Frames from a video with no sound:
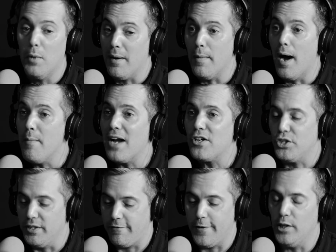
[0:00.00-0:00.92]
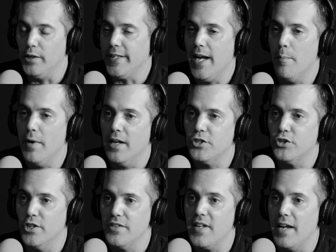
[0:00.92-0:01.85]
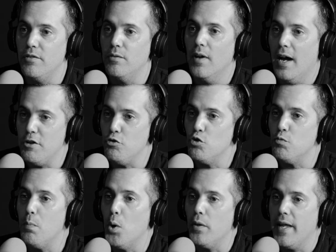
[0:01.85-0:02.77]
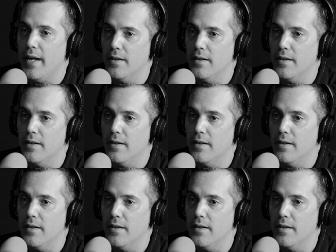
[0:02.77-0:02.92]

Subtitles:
But I'm actually fairly ambidextrous. I use both